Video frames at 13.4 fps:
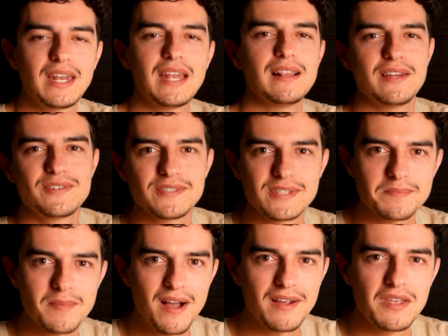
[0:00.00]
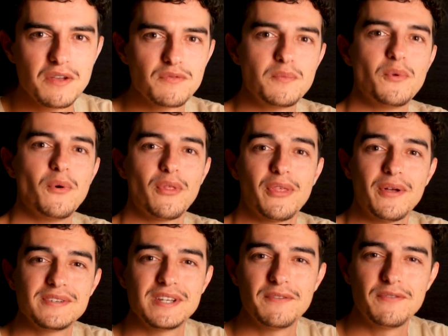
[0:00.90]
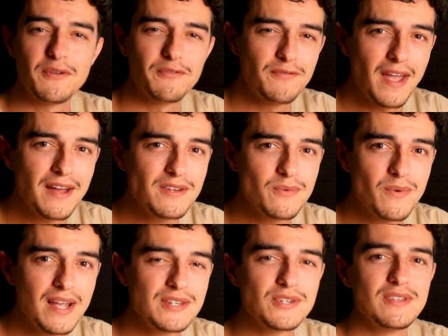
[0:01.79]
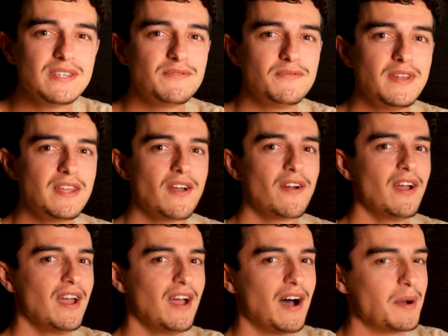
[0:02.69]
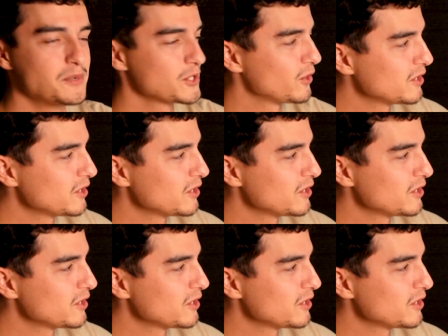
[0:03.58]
G'day legends, it's Mark here from North Oz, and if you found your way to this video, I'm sure